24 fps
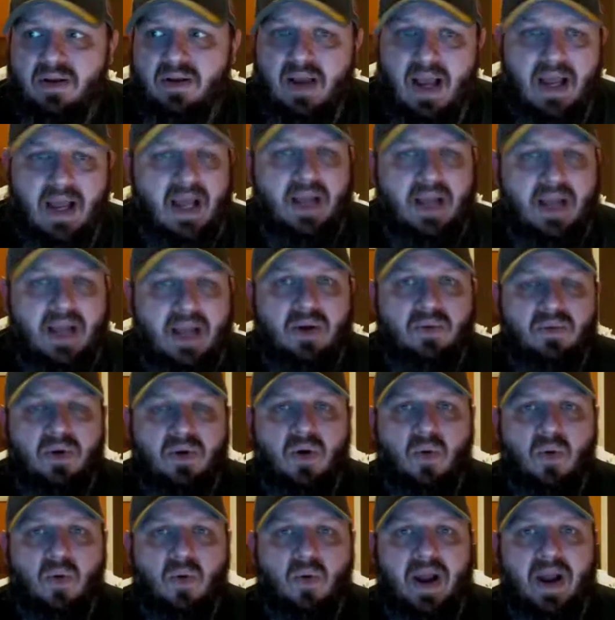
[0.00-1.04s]
I, I don't
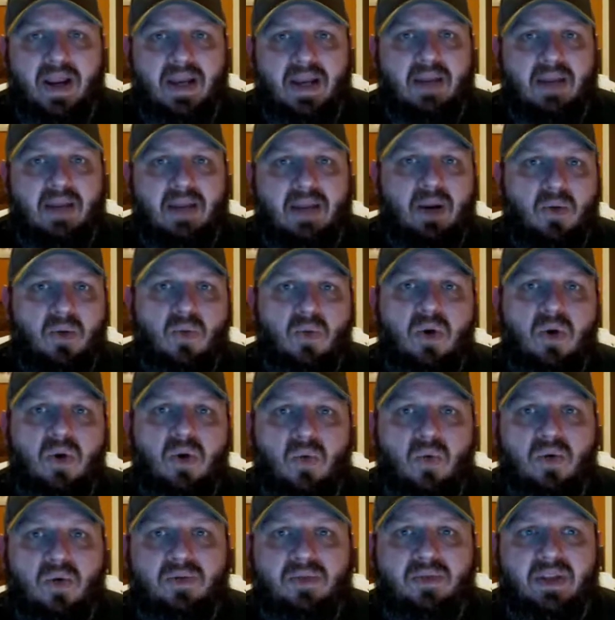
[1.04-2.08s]
know why anybody
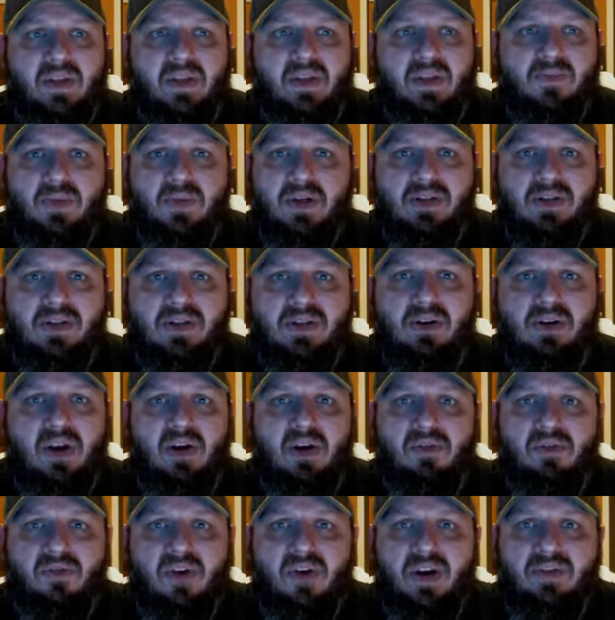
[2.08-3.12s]
wouldn't want this because then you
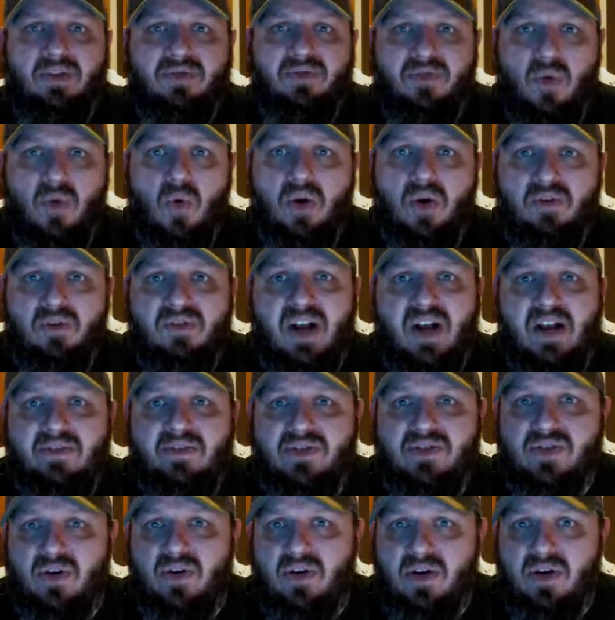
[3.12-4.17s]
get a free four to
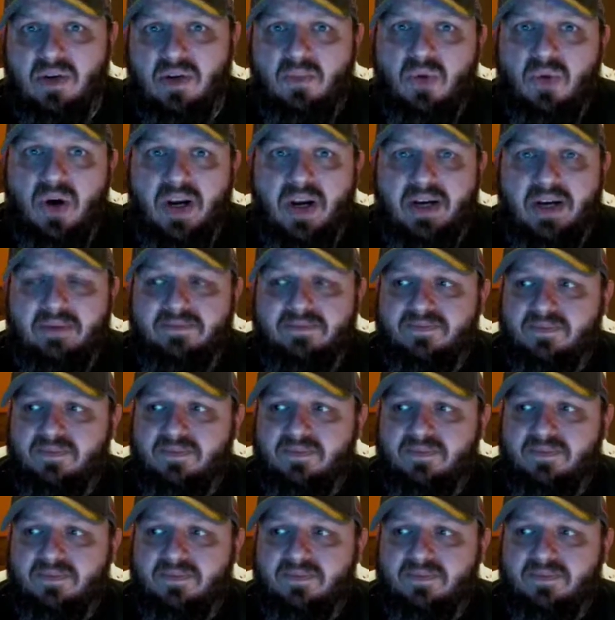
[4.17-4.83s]
five star upgrade.